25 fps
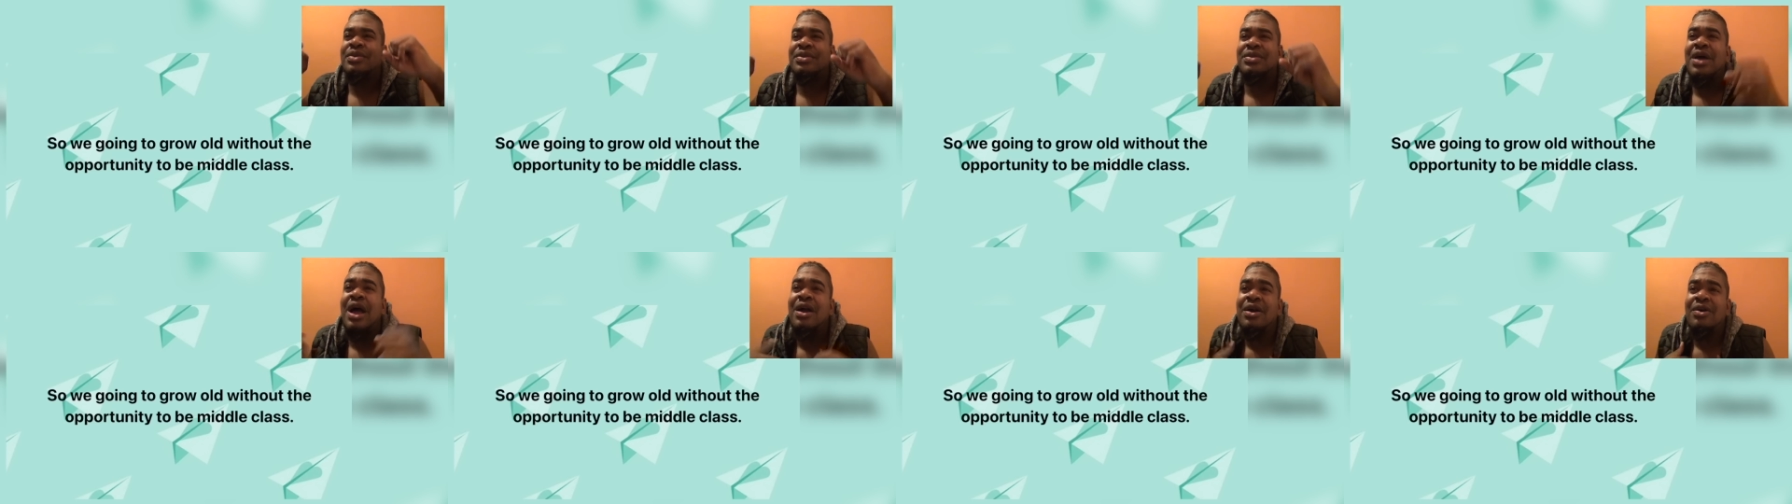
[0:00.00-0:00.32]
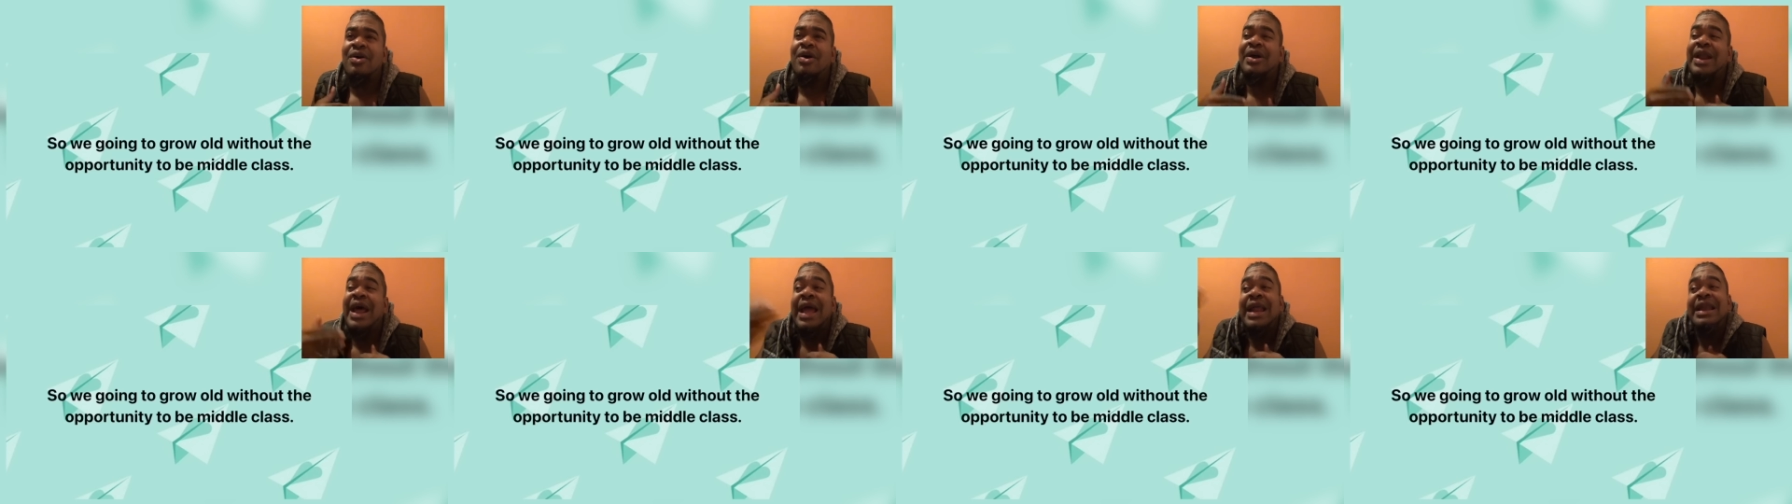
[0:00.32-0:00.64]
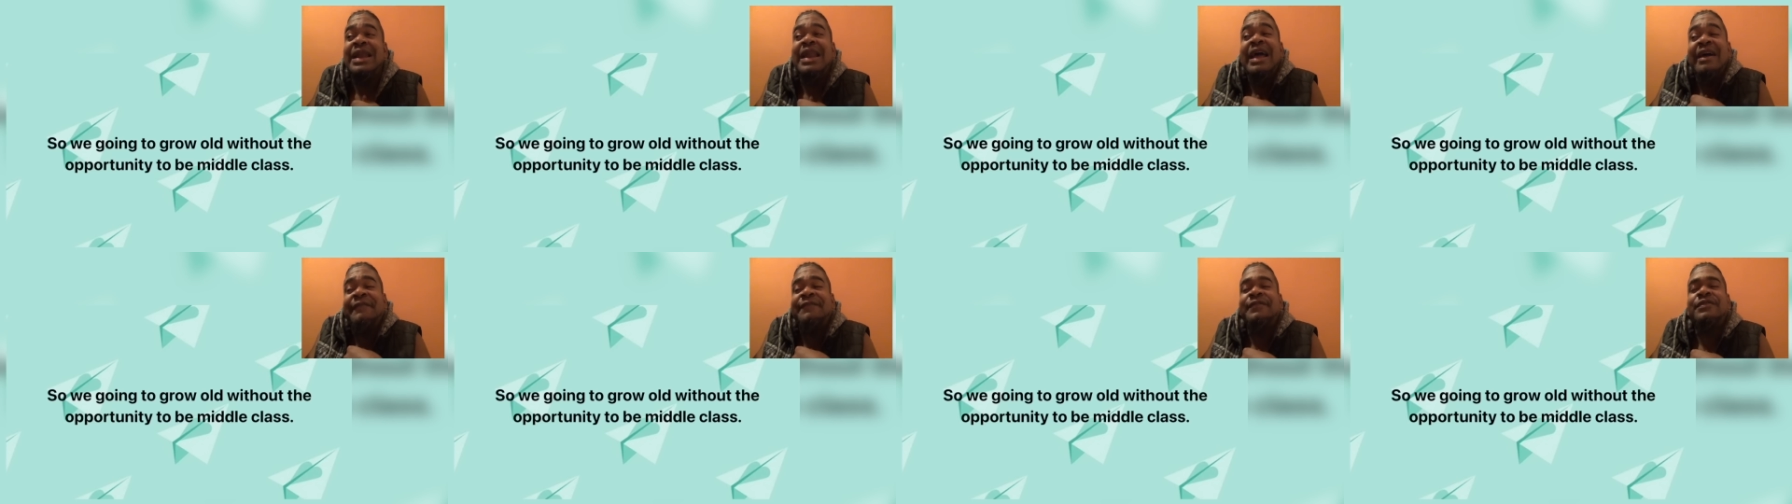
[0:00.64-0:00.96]
Thank God I
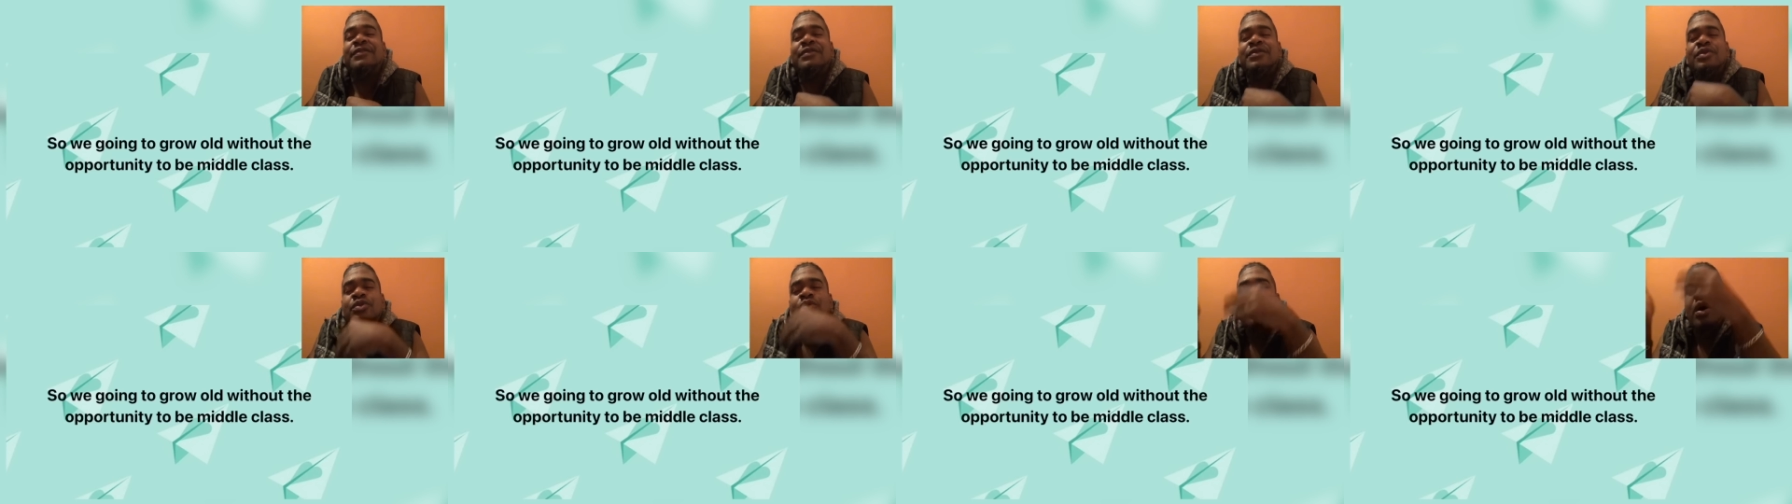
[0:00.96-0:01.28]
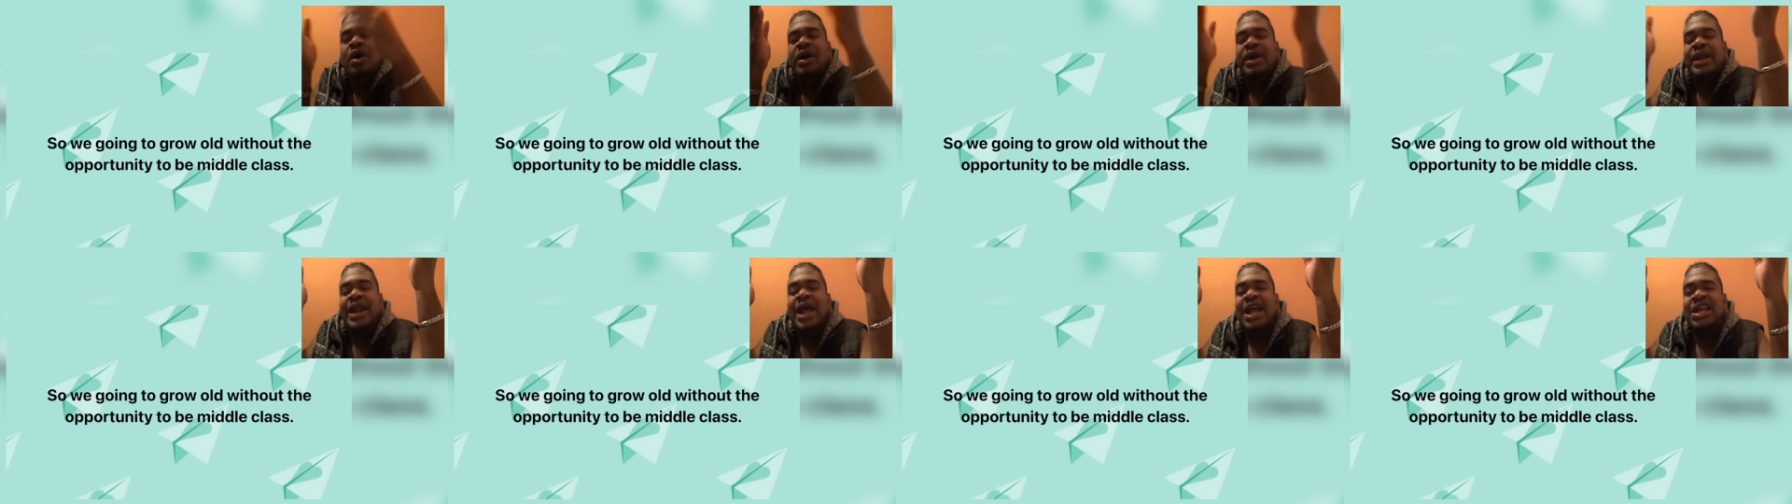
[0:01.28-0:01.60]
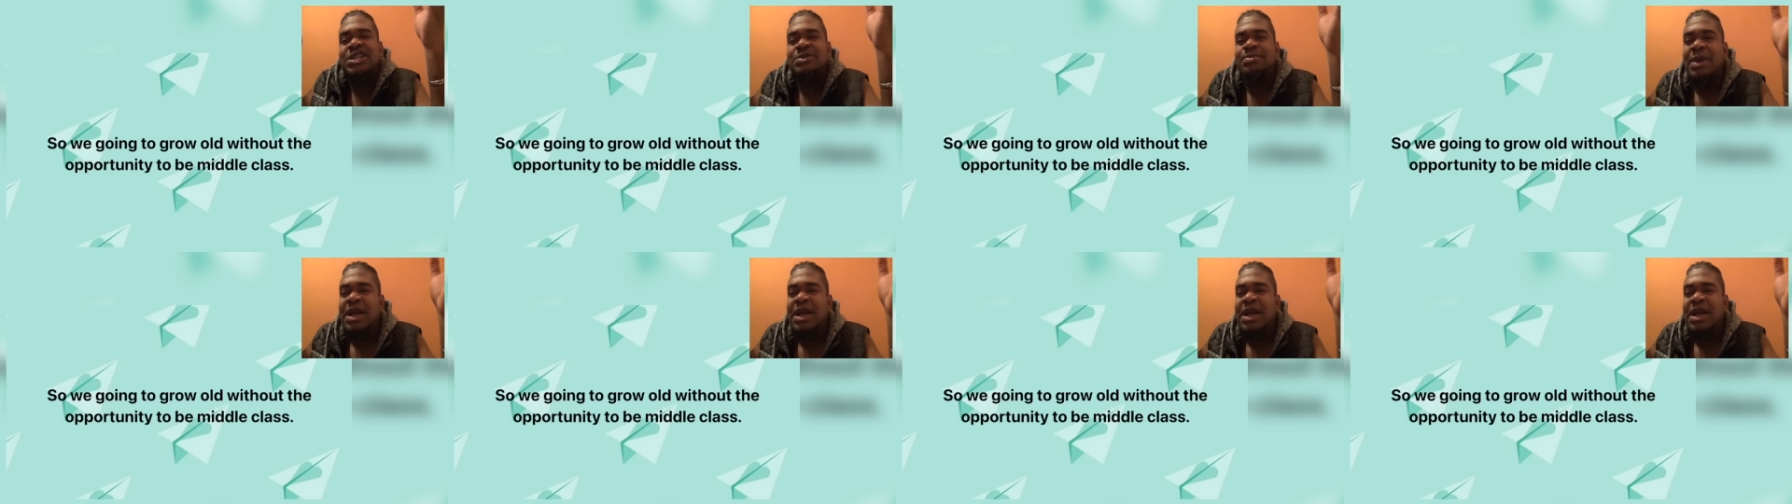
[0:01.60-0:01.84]
left to organize